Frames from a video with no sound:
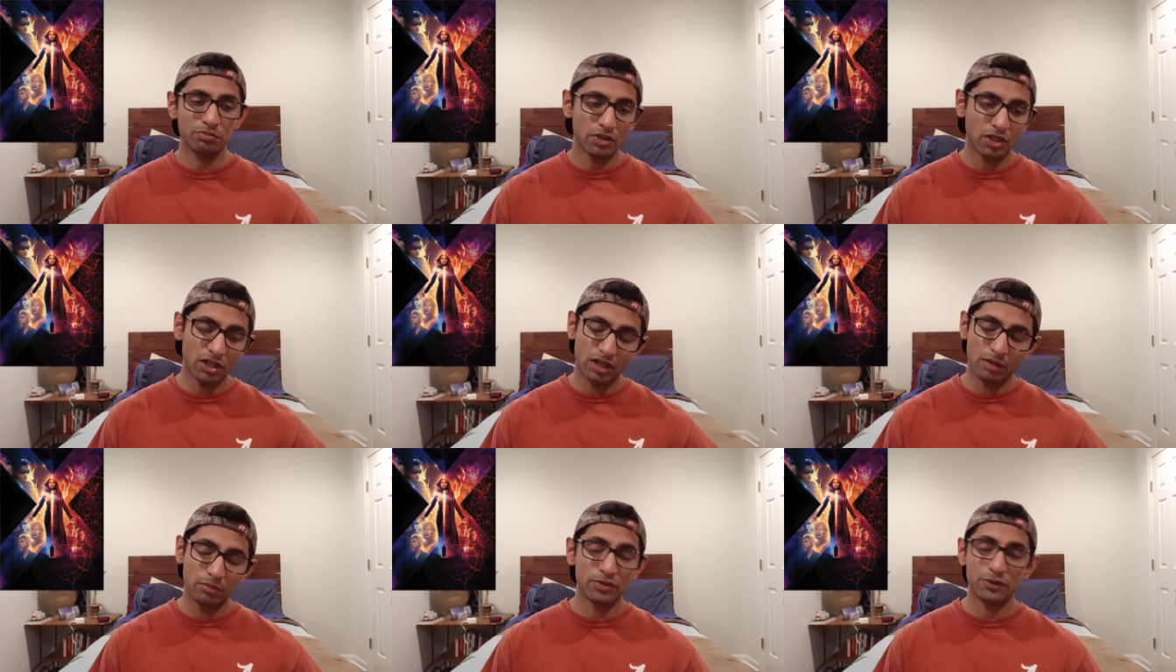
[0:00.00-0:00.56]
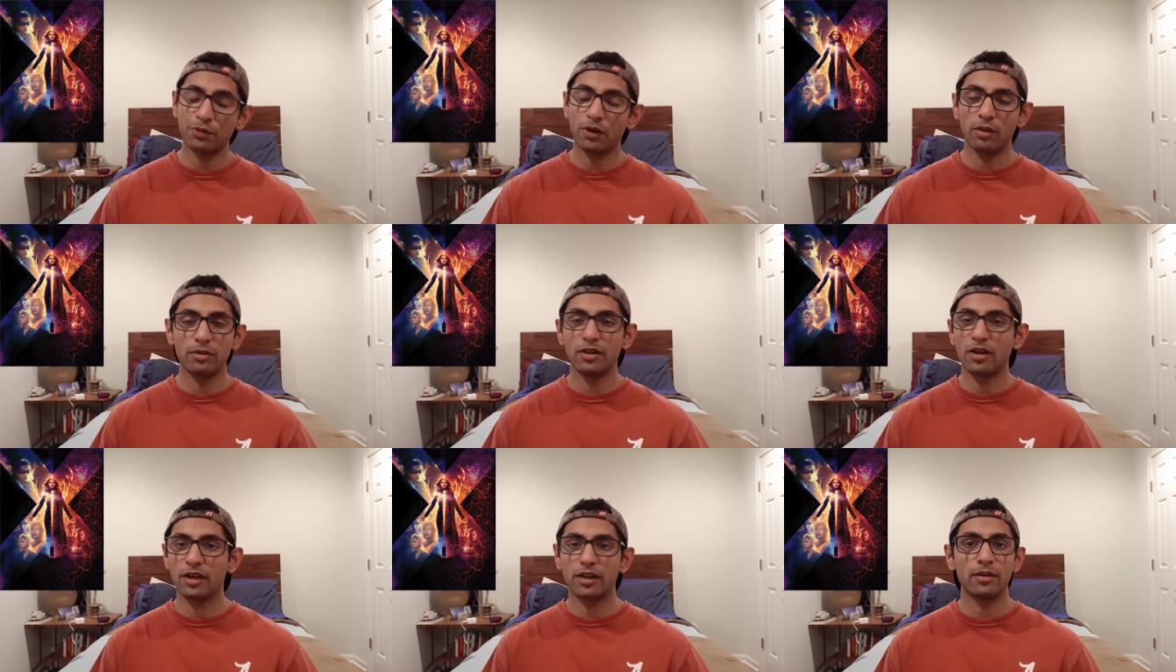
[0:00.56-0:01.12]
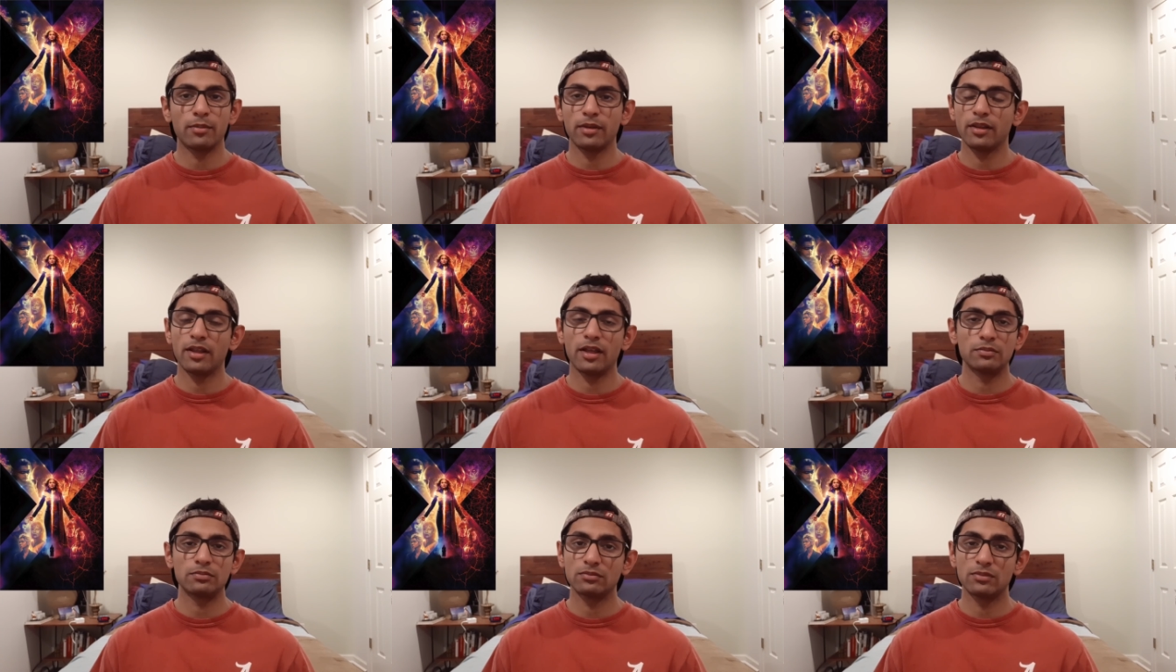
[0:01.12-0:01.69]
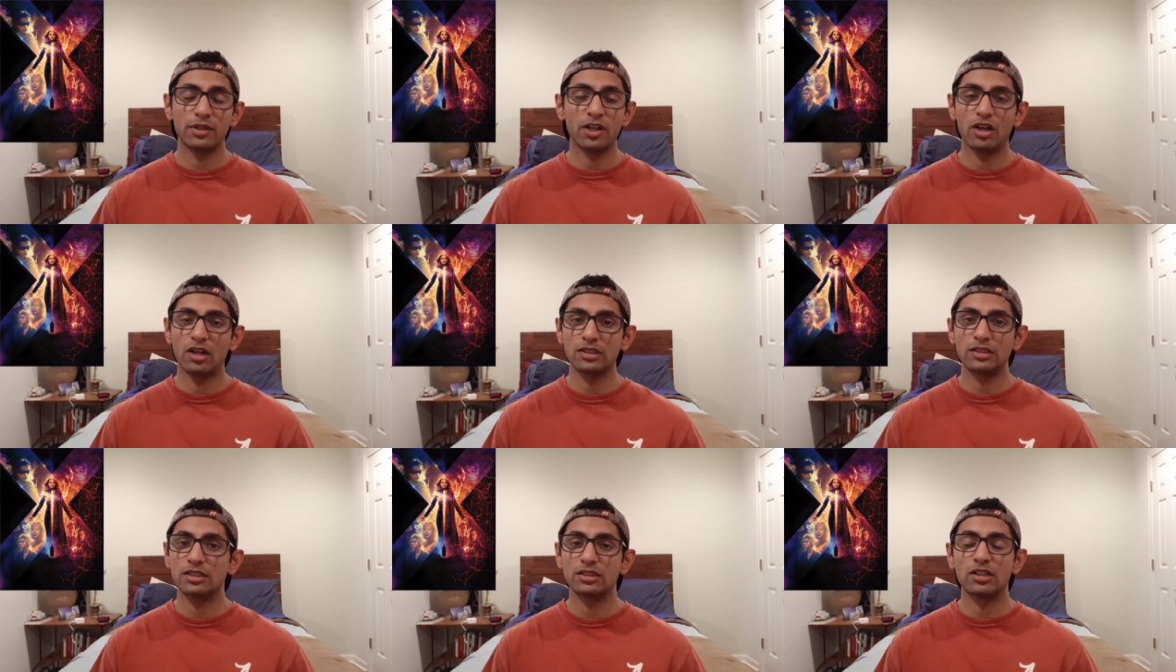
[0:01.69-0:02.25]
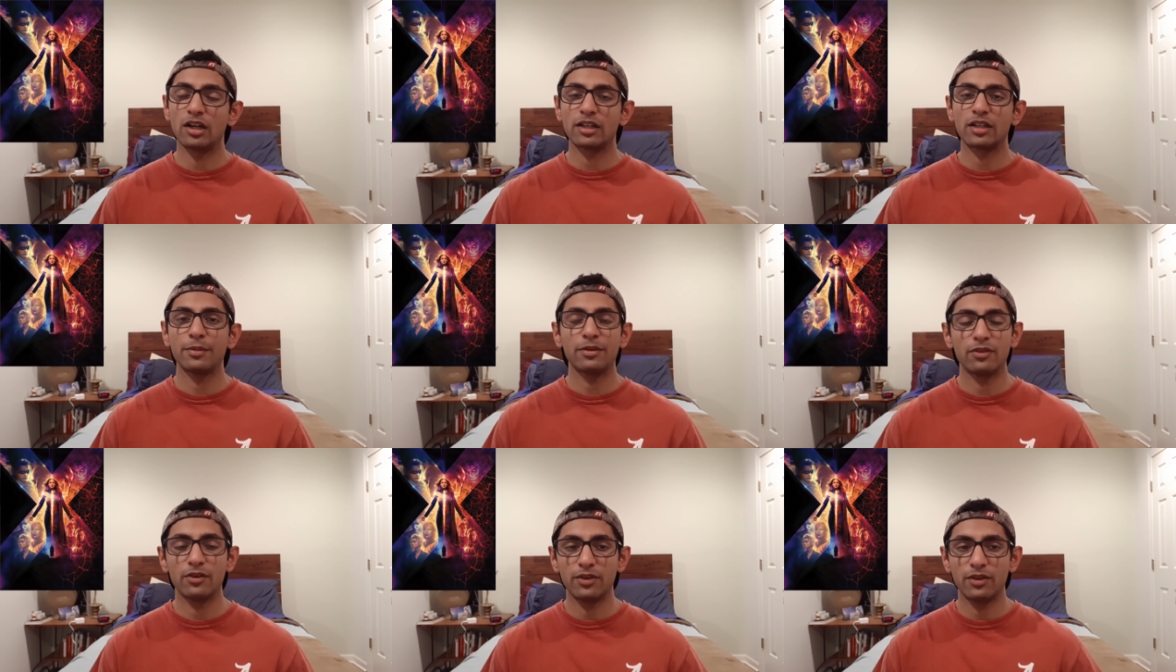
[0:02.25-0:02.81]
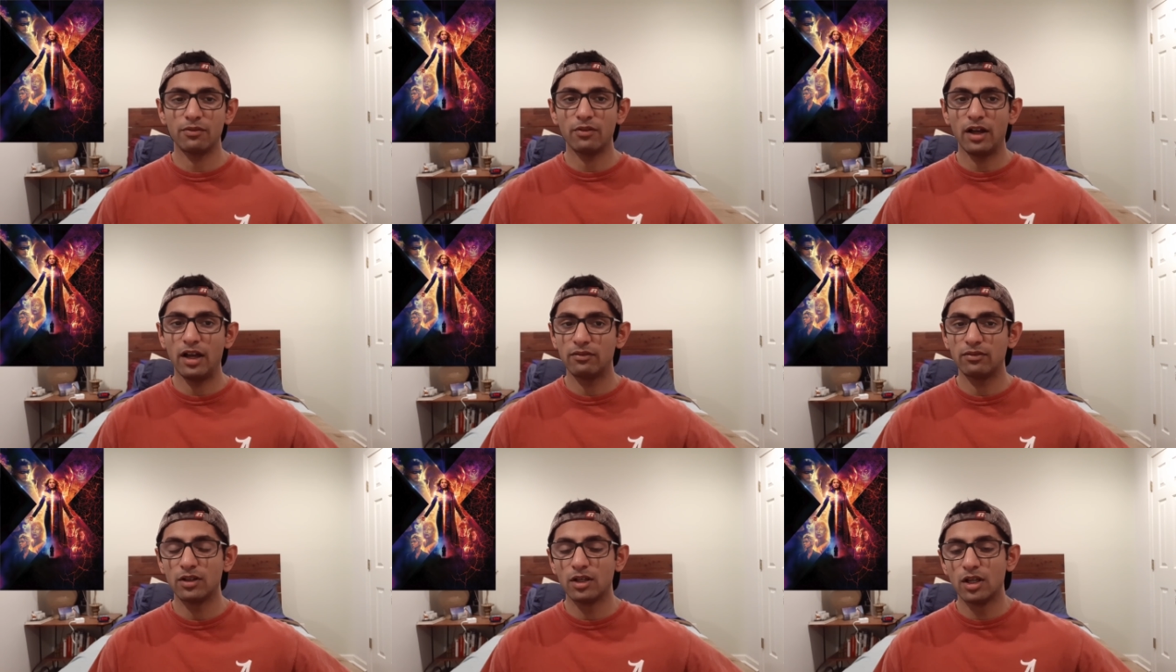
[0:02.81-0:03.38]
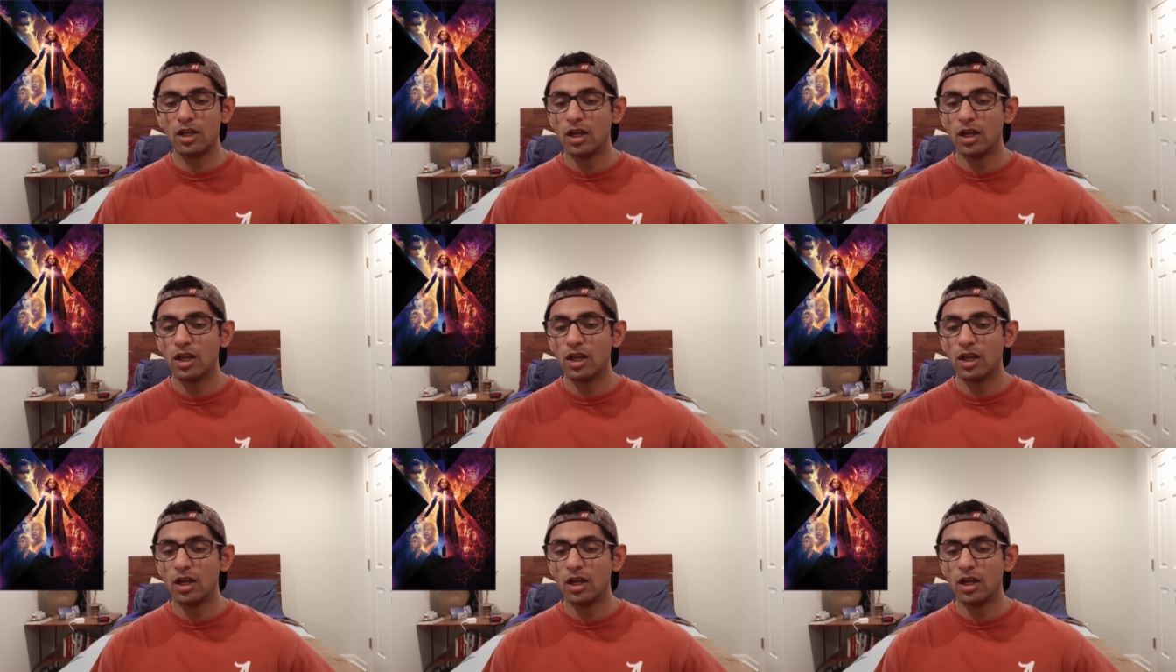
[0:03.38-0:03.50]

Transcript: Um, it's probably not gonna be that, to be honest. It's not gonna be 55.